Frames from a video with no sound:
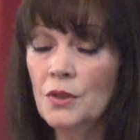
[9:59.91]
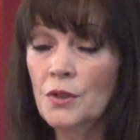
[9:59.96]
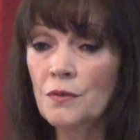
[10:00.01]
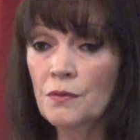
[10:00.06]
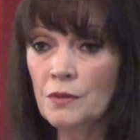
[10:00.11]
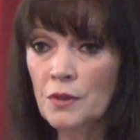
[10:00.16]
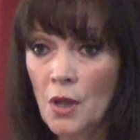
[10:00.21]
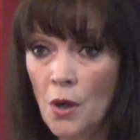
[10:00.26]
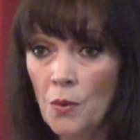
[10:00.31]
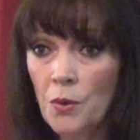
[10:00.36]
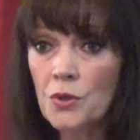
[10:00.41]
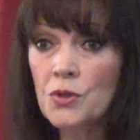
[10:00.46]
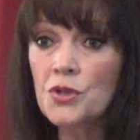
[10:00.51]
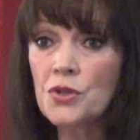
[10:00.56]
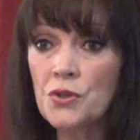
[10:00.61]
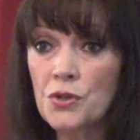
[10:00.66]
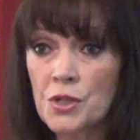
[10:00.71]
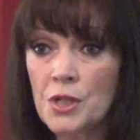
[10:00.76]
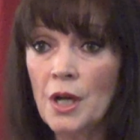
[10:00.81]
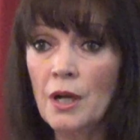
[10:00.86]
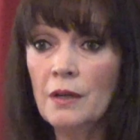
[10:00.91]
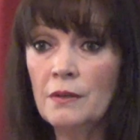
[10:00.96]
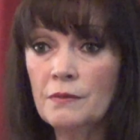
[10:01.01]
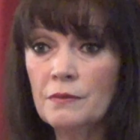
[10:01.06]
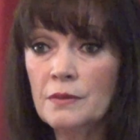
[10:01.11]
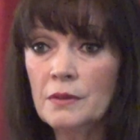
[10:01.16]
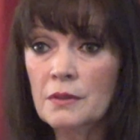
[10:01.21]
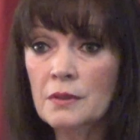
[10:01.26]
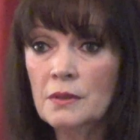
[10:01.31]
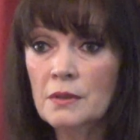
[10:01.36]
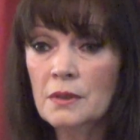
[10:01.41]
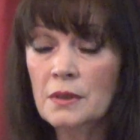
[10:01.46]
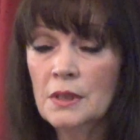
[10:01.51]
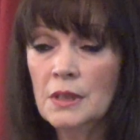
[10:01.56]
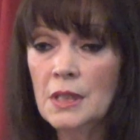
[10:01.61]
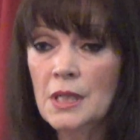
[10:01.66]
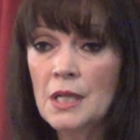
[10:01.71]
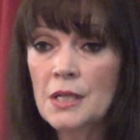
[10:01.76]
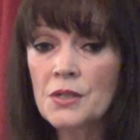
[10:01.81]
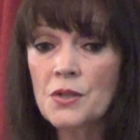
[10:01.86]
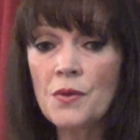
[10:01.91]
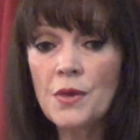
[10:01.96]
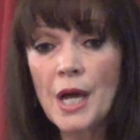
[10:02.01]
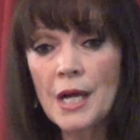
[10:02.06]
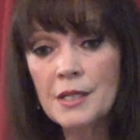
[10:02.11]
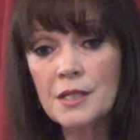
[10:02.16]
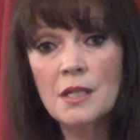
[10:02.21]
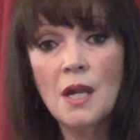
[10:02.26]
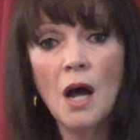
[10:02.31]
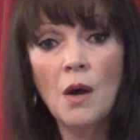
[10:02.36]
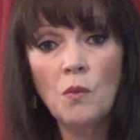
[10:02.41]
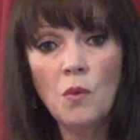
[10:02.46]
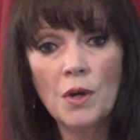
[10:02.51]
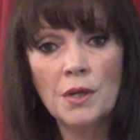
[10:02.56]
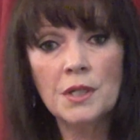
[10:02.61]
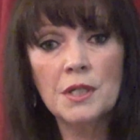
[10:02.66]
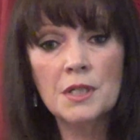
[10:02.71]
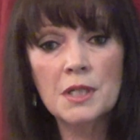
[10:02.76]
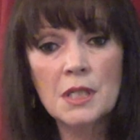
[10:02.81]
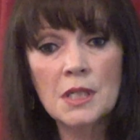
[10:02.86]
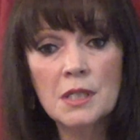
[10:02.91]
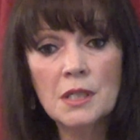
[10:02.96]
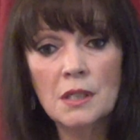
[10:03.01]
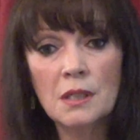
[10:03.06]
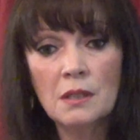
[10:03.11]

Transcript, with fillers: You've lowered yourself. So that's not oneness, is